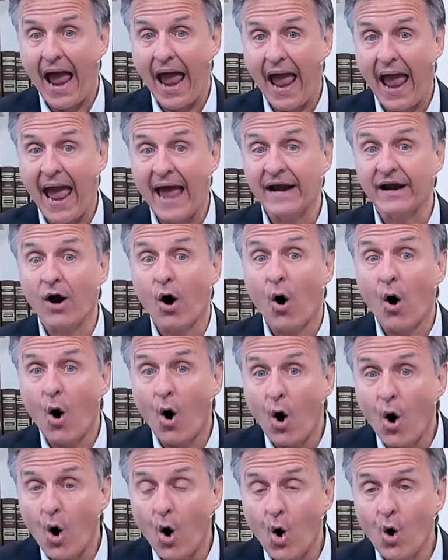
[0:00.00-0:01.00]
at
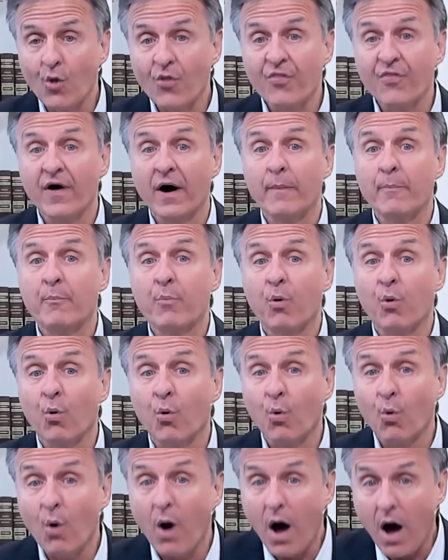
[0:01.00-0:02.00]
all the
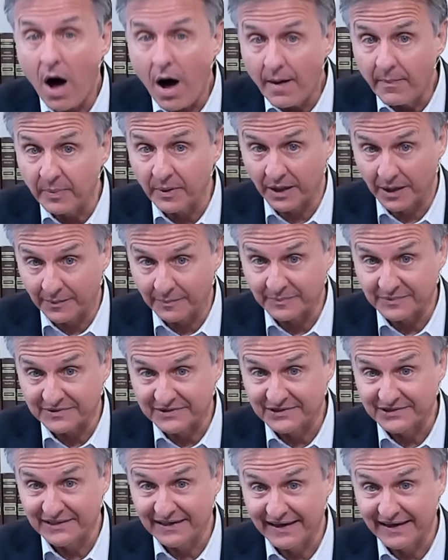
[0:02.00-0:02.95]
problems